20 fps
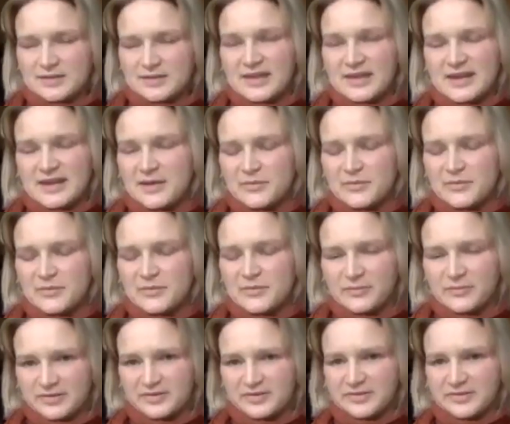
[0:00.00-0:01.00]

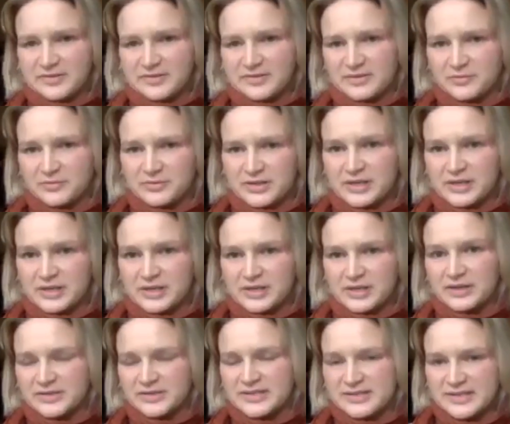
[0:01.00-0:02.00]
networks
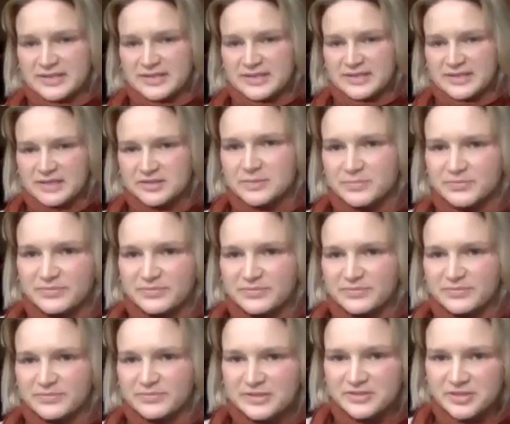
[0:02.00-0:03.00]
according to these kinship
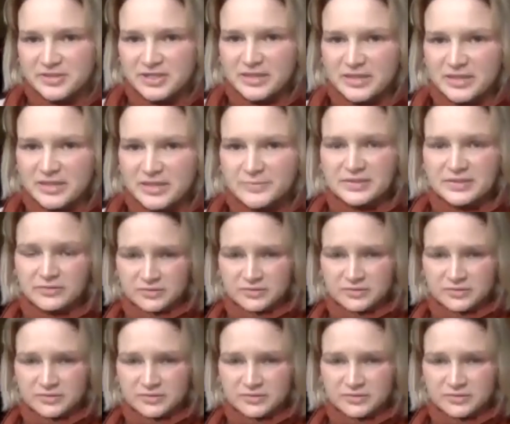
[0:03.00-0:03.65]
relationships,